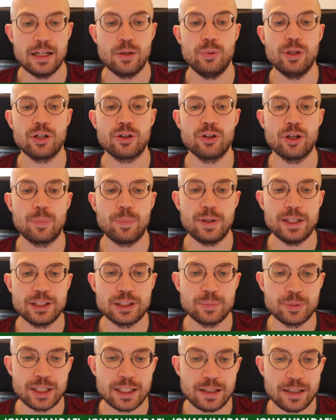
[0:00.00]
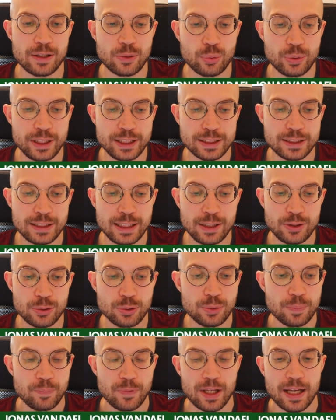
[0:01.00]
We are going to play something like queen
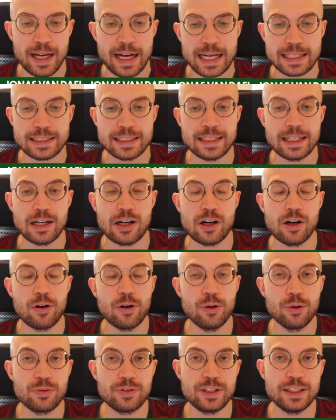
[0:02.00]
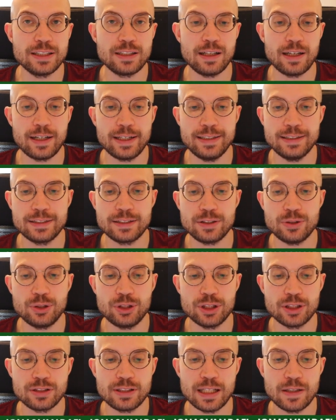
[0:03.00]
c2, and in all of these lines you
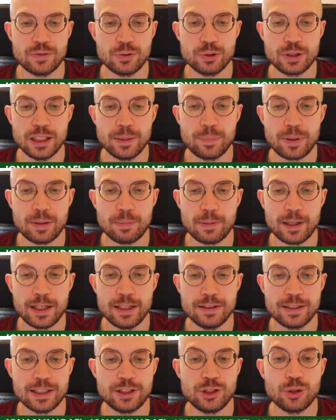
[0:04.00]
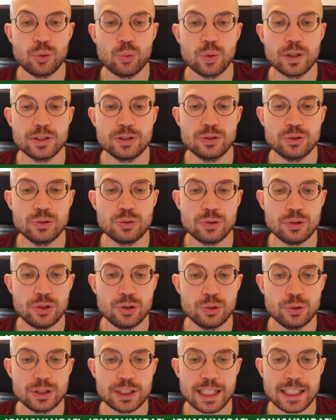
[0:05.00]
just have to keep in mind that you want to
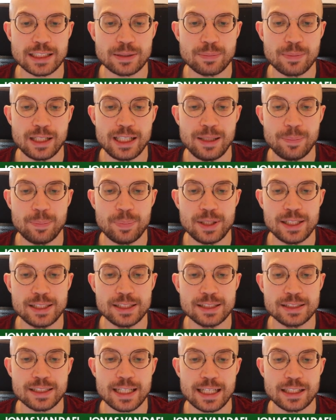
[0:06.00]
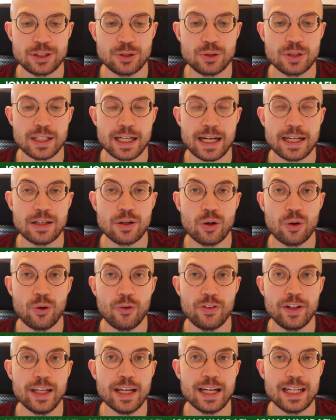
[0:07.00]
use as many pieces as you can
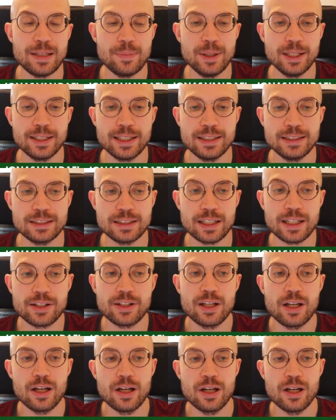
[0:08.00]
on the enemy king side.